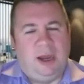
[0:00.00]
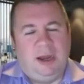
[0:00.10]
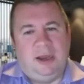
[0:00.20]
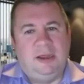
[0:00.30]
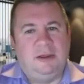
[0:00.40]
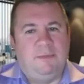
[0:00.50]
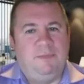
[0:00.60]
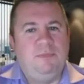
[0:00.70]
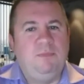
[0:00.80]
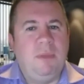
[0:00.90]
It is
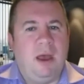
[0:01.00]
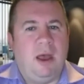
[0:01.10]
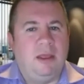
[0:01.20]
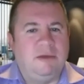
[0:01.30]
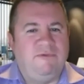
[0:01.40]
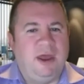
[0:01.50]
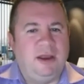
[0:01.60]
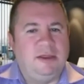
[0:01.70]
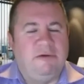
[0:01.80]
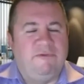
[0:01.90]
the Fed
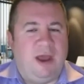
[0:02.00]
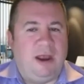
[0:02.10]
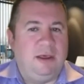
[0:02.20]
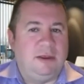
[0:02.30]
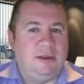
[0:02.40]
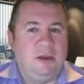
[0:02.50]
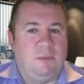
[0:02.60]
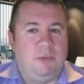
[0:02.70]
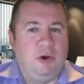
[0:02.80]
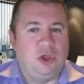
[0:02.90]
is still
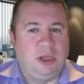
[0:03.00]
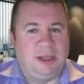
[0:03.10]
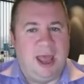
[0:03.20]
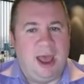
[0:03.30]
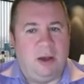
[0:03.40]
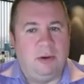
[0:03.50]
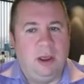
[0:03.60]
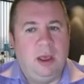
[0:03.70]
pushing down.